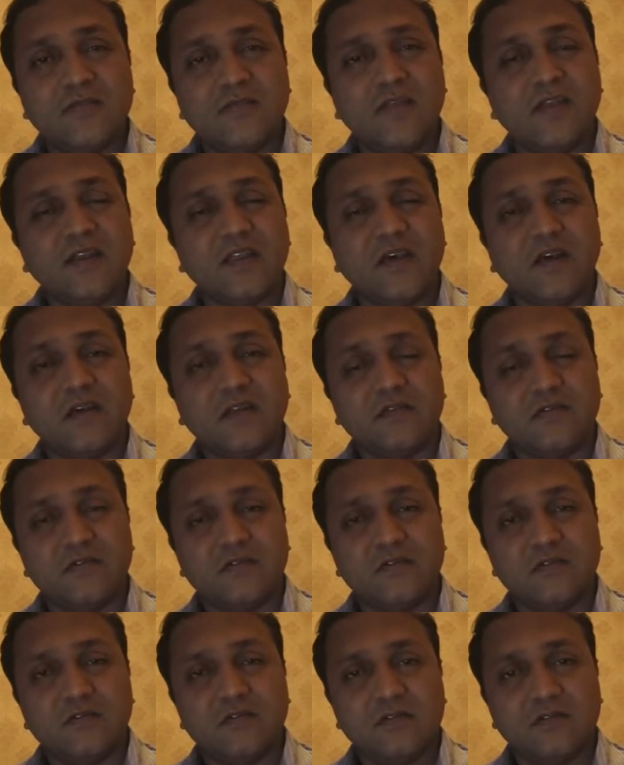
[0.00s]
that are
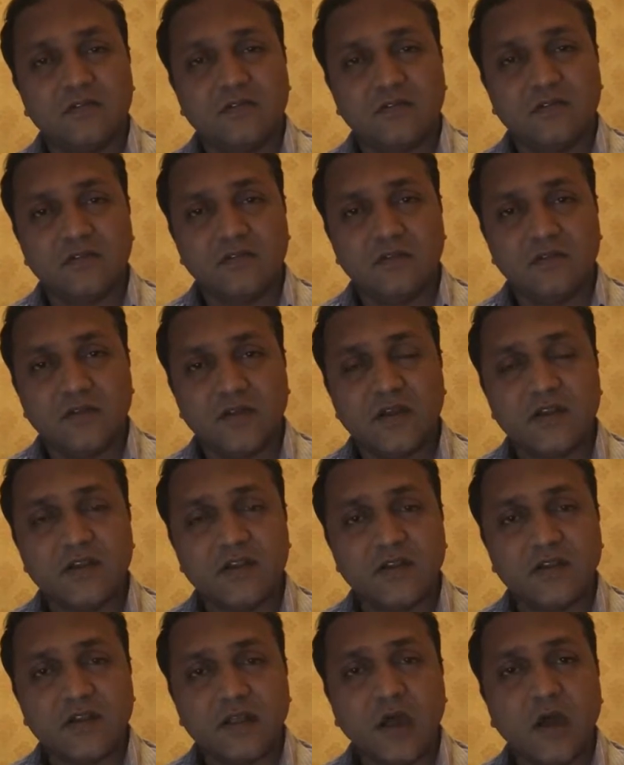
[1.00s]

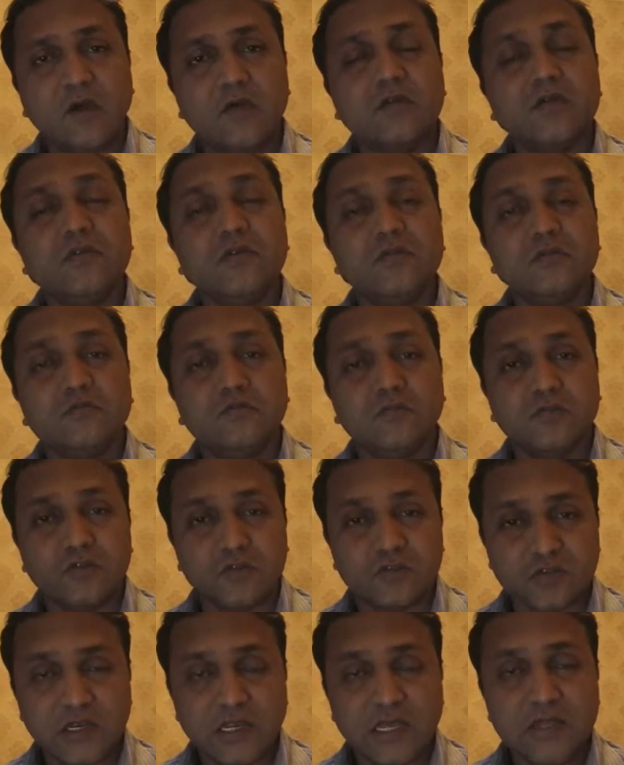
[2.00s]
written down
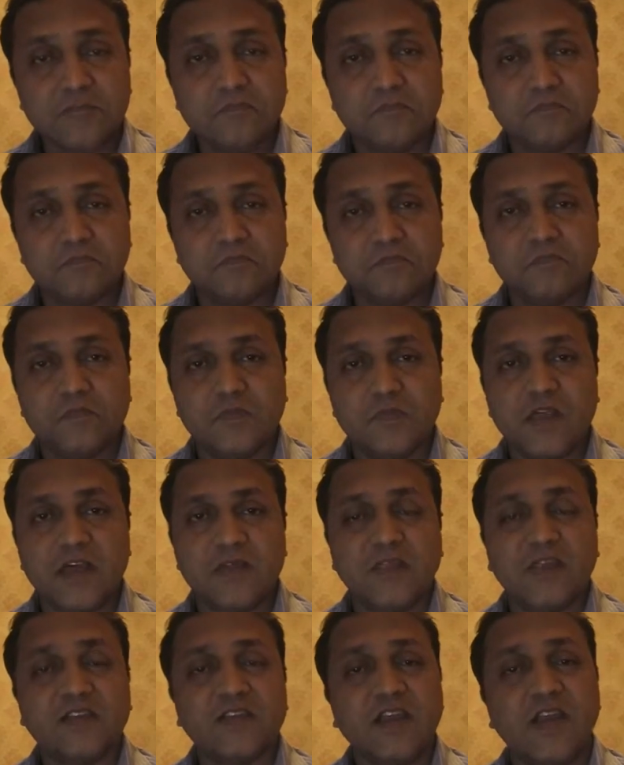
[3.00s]
mostly
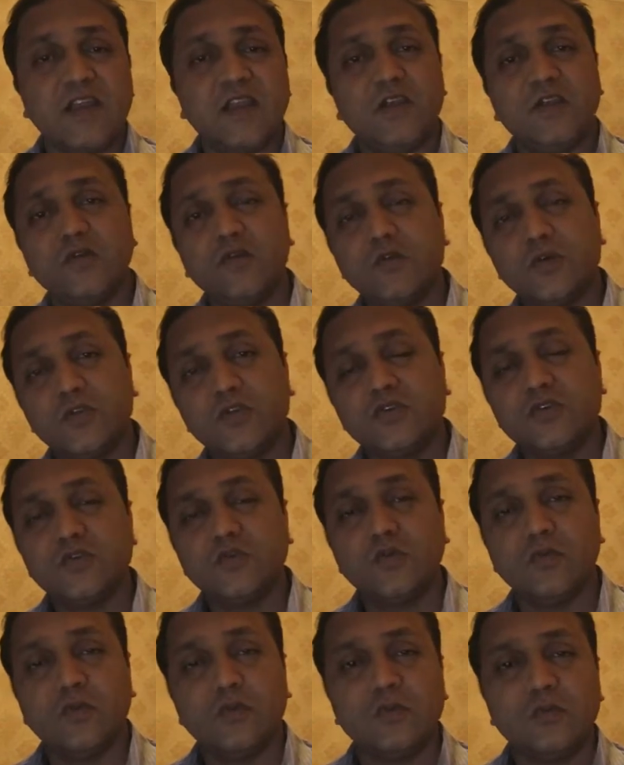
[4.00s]
and that is handed over
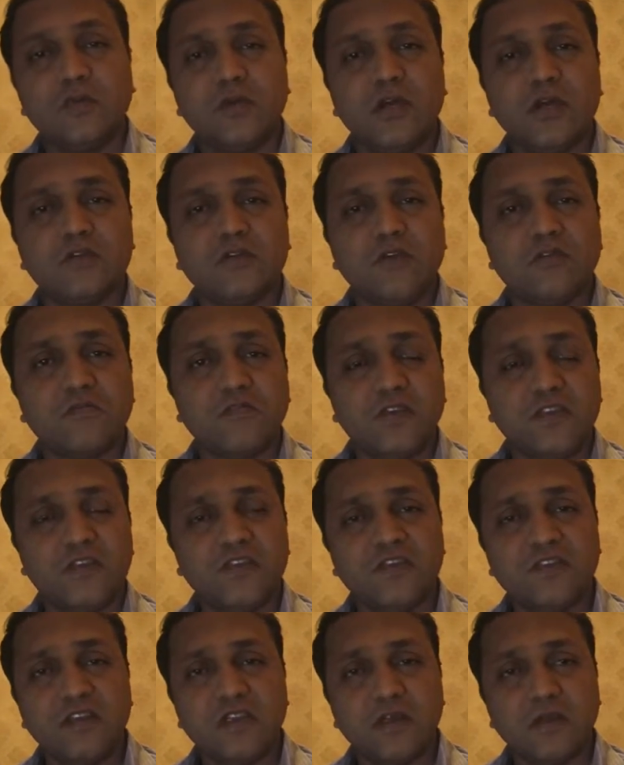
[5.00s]
to a software
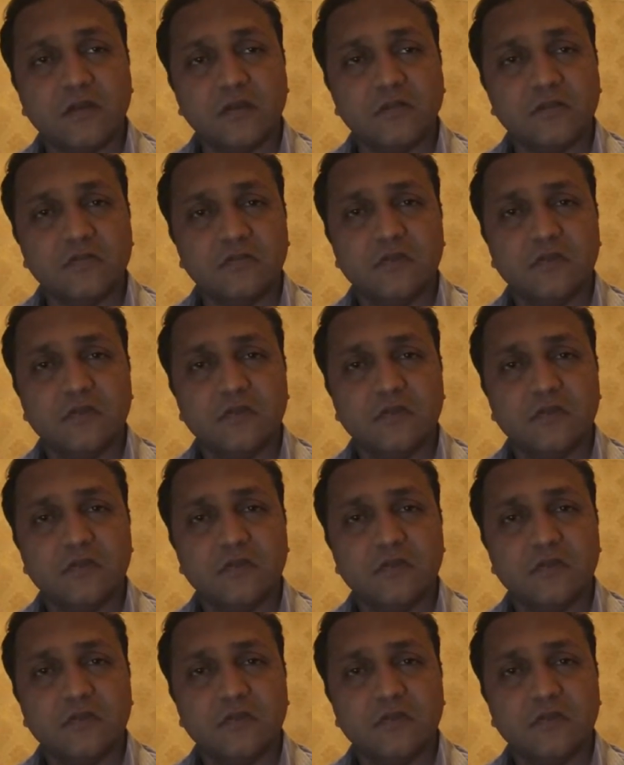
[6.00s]
engineer.